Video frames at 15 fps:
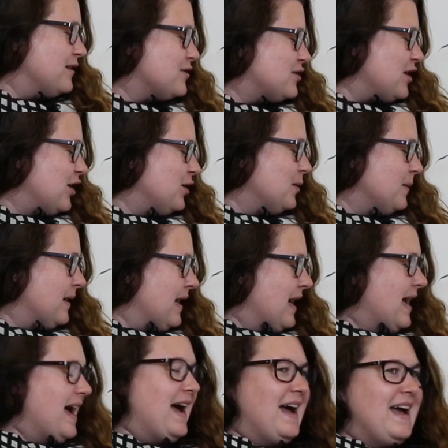So
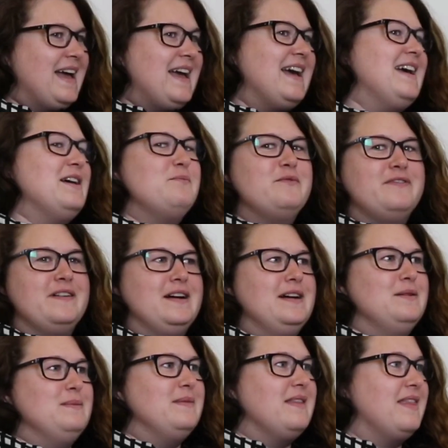I am
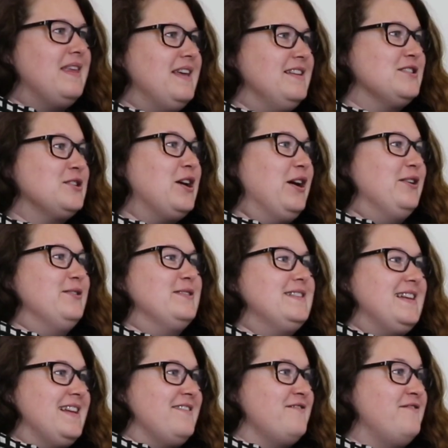from the East Coast
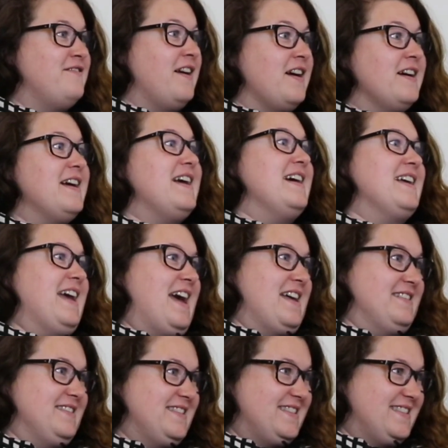and very
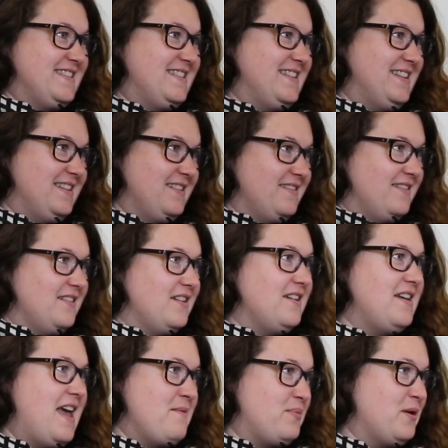against
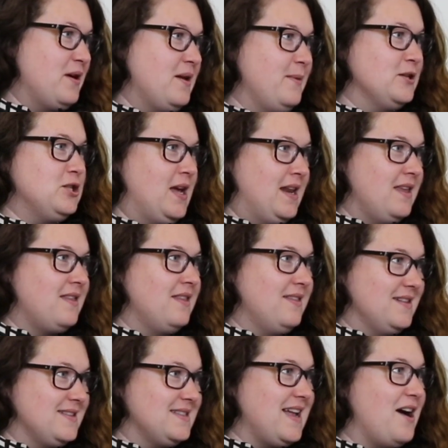pretty much anything
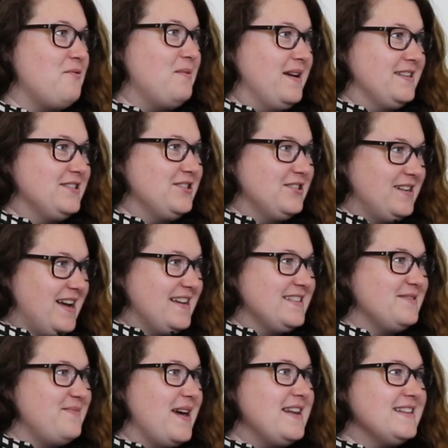that's not
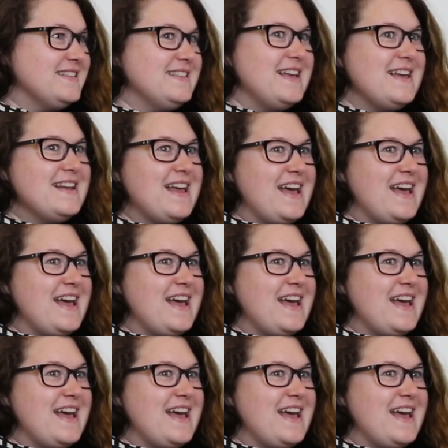westernized medicine,